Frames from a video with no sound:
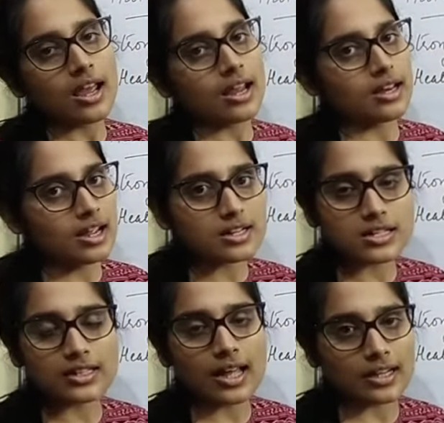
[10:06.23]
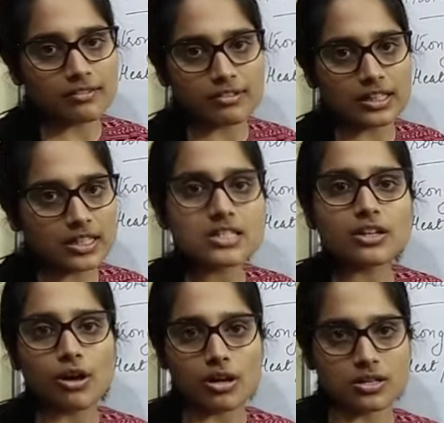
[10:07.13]
and hence the activity is
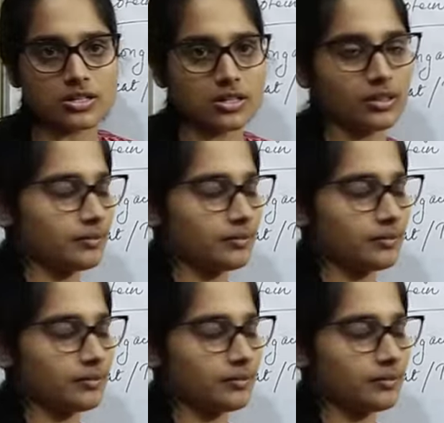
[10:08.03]
lost.